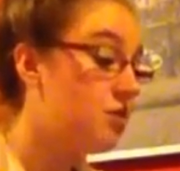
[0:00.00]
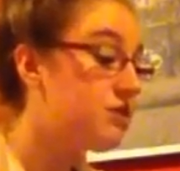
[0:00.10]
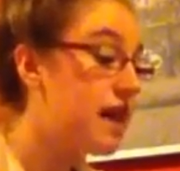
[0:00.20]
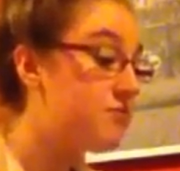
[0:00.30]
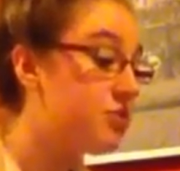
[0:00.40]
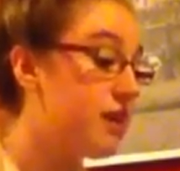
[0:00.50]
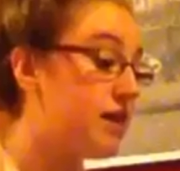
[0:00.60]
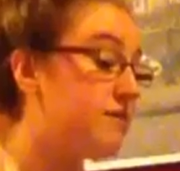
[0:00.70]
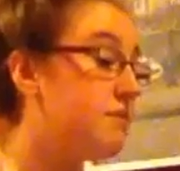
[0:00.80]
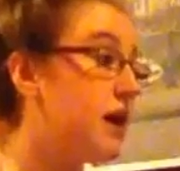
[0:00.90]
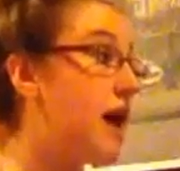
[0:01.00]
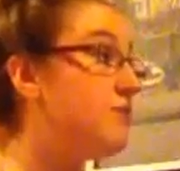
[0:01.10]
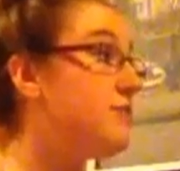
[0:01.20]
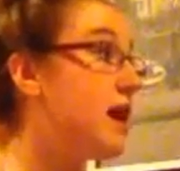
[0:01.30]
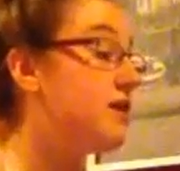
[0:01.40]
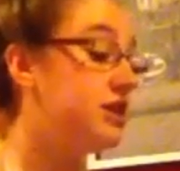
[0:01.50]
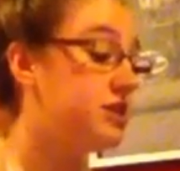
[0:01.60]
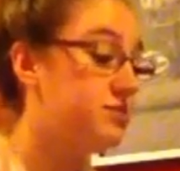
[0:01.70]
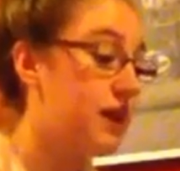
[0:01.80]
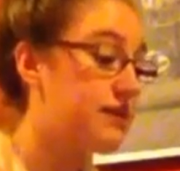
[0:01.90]
When abnormalities
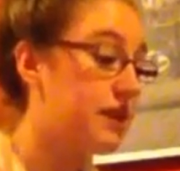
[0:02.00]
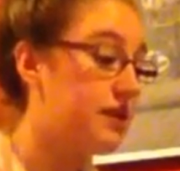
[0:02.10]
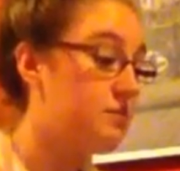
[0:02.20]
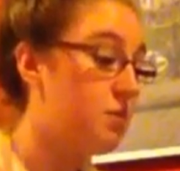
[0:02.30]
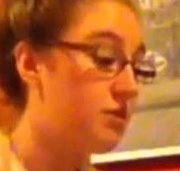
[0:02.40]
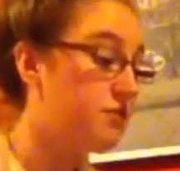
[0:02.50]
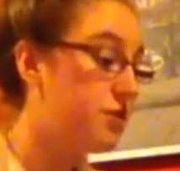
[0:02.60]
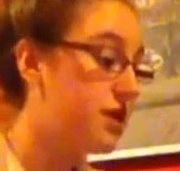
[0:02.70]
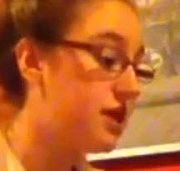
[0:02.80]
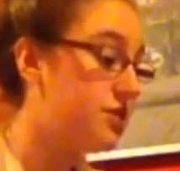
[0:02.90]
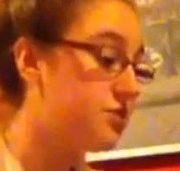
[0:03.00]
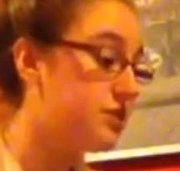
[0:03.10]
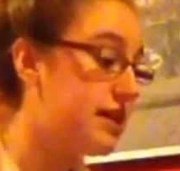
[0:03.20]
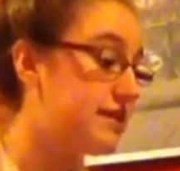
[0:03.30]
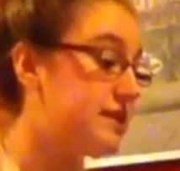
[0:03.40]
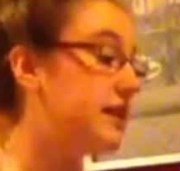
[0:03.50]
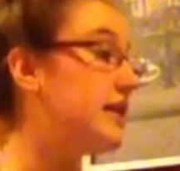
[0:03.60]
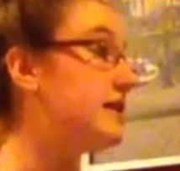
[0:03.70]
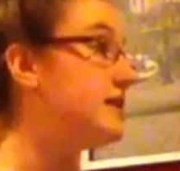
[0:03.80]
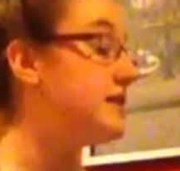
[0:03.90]
are present, more fluid than usual tends to
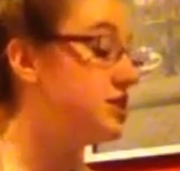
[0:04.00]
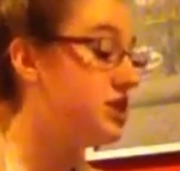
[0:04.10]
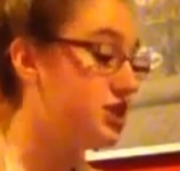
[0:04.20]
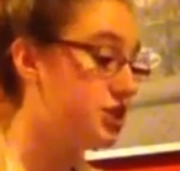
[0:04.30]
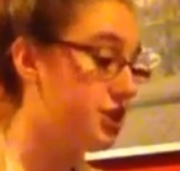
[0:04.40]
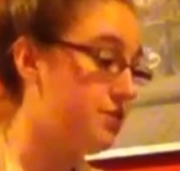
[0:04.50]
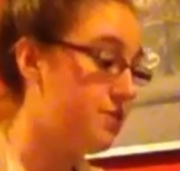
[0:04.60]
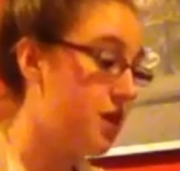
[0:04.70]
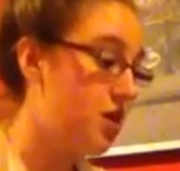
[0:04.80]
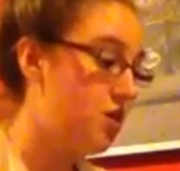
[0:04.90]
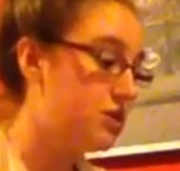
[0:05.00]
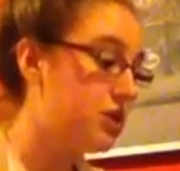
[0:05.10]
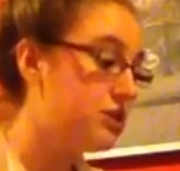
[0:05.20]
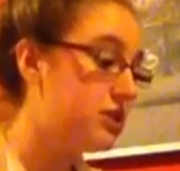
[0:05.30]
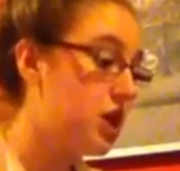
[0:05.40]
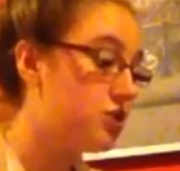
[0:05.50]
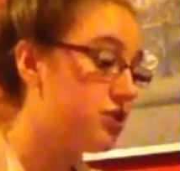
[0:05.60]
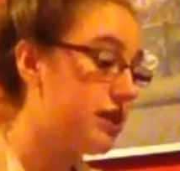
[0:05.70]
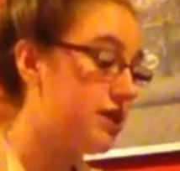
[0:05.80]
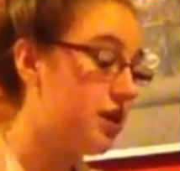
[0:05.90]
collect in this tissue. Results of the
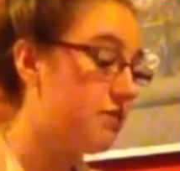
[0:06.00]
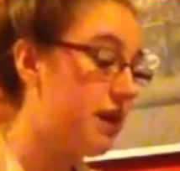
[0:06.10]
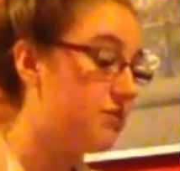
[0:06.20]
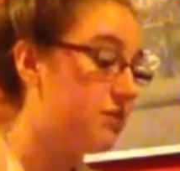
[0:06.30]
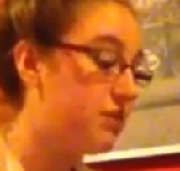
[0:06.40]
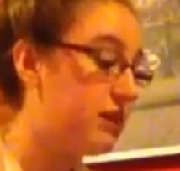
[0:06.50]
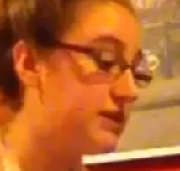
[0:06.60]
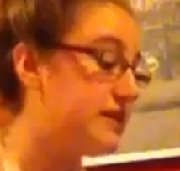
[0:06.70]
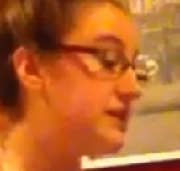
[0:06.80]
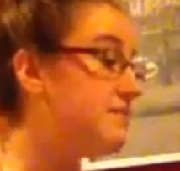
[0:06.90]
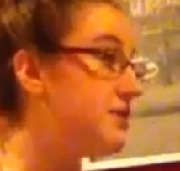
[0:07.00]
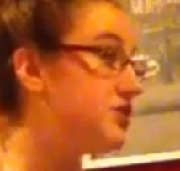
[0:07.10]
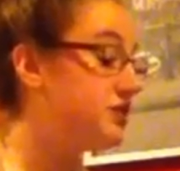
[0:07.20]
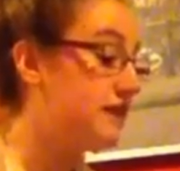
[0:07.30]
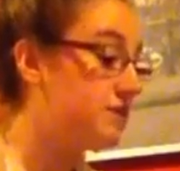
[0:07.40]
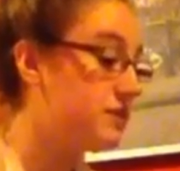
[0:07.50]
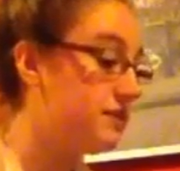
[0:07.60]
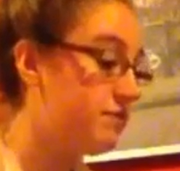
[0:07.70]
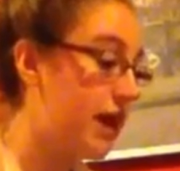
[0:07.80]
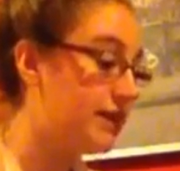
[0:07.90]
ultrasound are paired with blood tests that measure levels
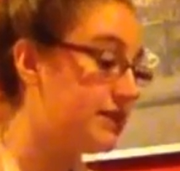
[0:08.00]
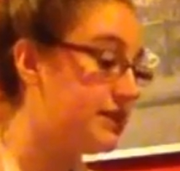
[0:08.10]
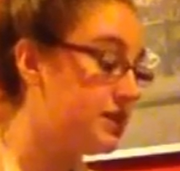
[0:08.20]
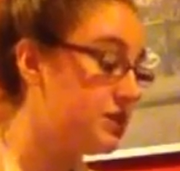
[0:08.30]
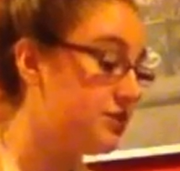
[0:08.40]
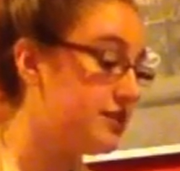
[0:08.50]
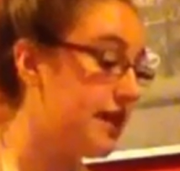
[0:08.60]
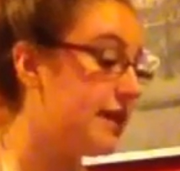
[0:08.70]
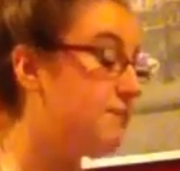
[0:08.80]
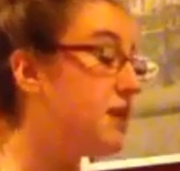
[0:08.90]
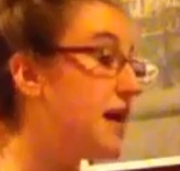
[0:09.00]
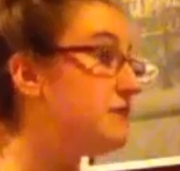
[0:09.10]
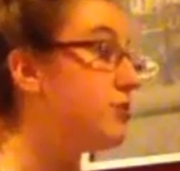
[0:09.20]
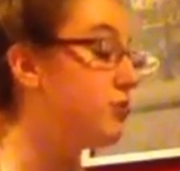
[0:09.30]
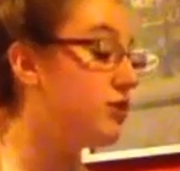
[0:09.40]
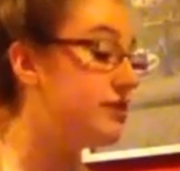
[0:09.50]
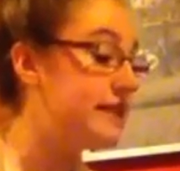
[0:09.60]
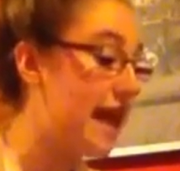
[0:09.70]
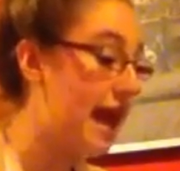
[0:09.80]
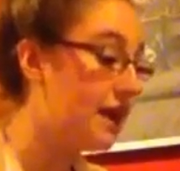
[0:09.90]
of pregnancy-associated plasma
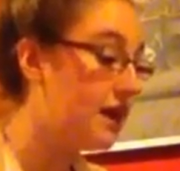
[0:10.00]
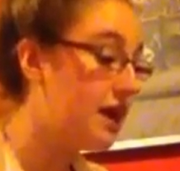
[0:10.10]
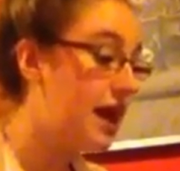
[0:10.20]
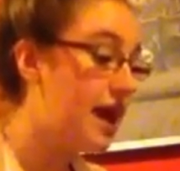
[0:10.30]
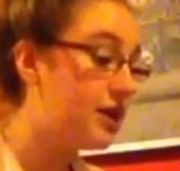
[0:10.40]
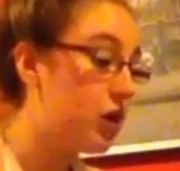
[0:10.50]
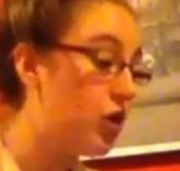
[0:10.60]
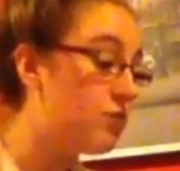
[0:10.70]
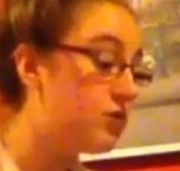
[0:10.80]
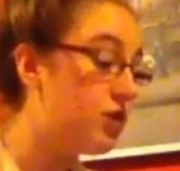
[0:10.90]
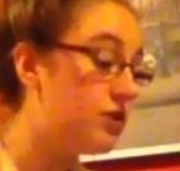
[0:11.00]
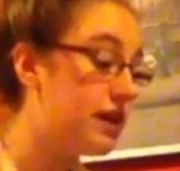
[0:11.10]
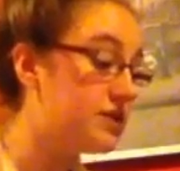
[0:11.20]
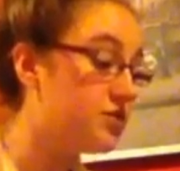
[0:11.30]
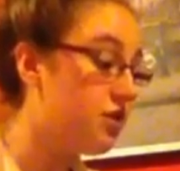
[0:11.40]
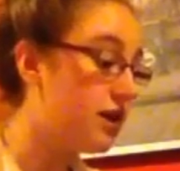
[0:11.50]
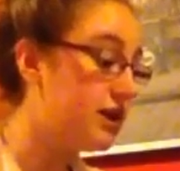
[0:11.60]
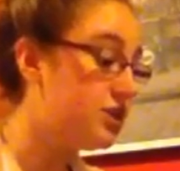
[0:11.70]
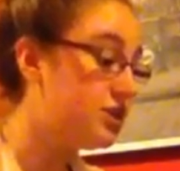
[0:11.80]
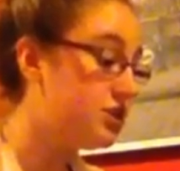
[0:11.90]
protein A and a hormone known as
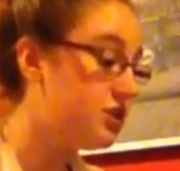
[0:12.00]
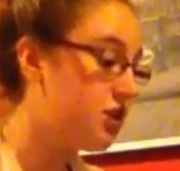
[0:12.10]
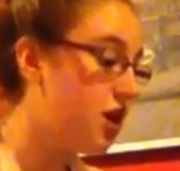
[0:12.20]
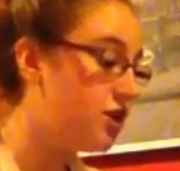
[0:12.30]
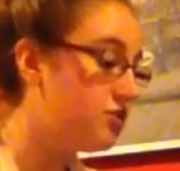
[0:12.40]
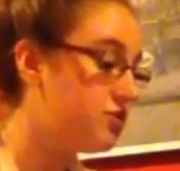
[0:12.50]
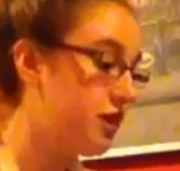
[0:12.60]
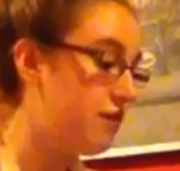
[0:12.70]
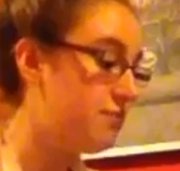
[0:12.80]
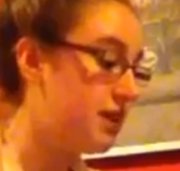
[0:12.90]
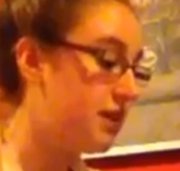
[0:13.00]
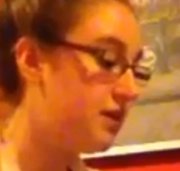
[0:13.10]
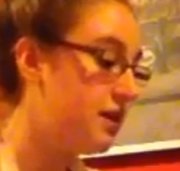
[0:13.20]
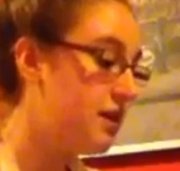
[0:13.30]
chronic gonadotropin.